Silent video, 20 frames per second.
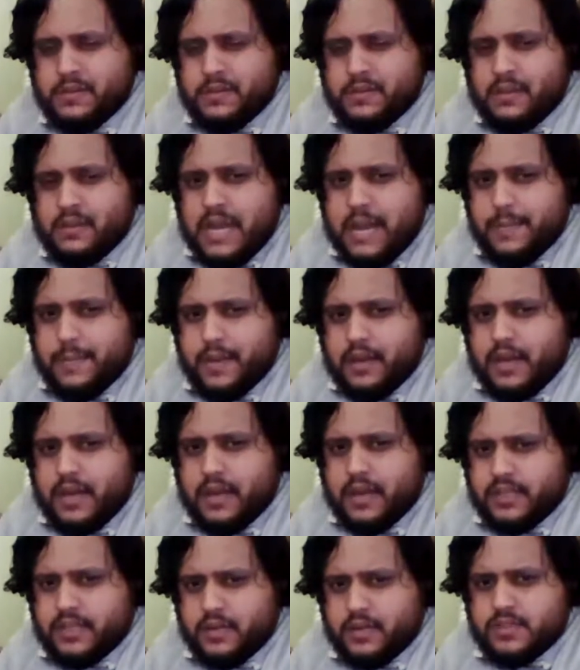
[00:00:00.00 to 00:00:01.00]
I mean,
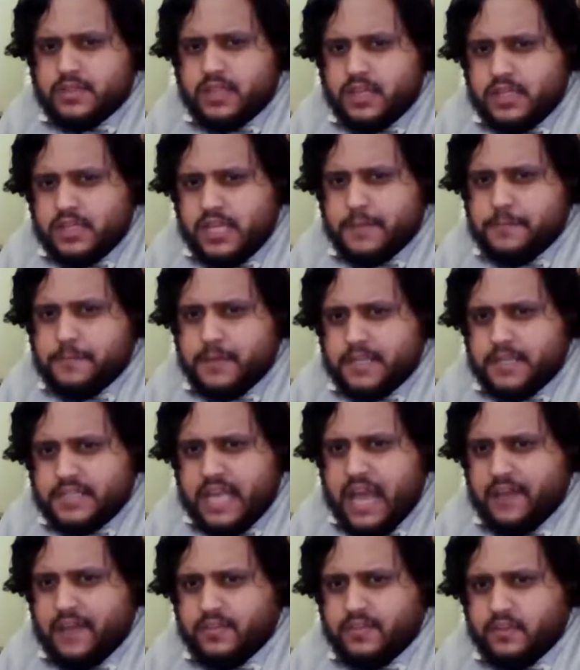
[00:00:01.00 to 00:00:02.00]
I thought it was going to take place
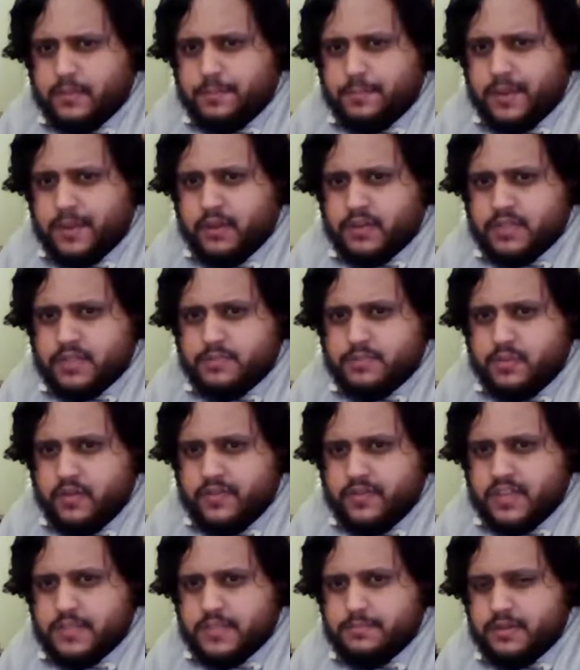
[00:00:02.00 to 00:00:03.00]
after the Beerus
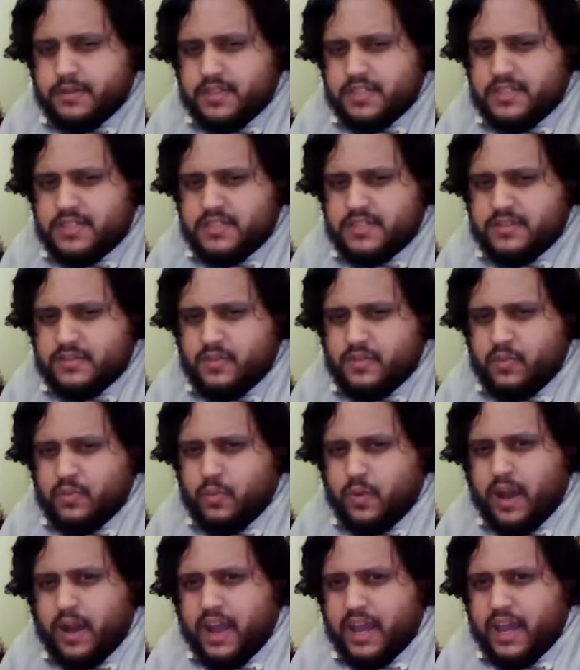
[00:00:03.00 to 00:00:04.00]
movies, but just
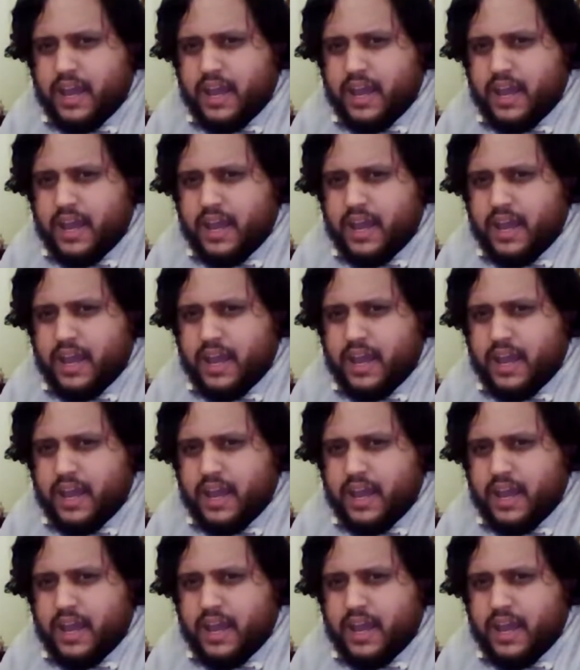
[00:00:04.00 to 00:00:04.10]
why?